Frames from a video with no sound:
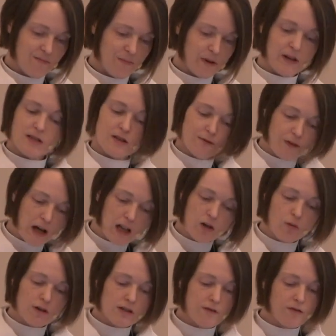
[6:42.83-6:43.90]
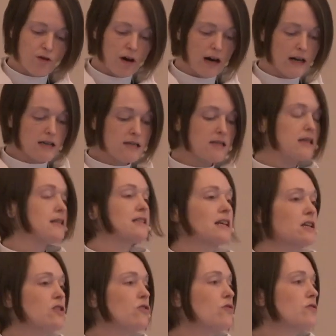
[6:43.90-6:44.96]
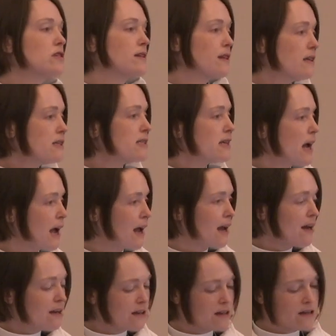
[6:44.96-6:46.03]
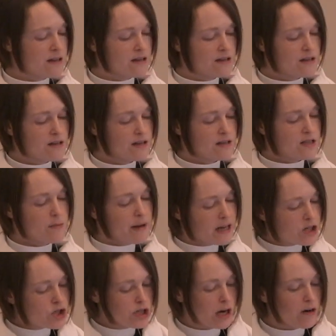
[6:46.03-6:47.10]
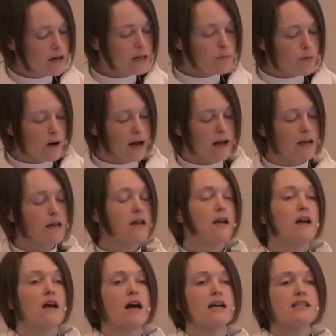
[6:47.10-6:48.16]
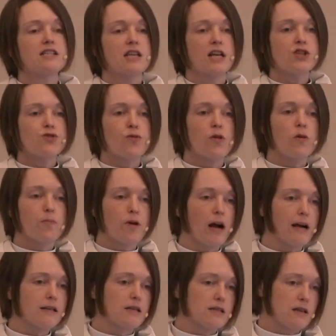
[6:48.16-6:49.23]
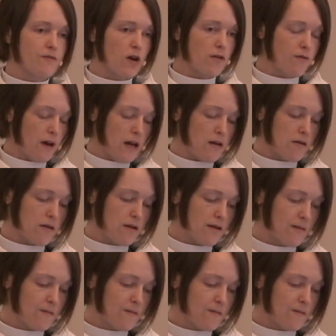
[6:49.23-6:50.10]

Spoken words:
because the followers of Christ continue to this day to make sharing bread a central practice of our faith.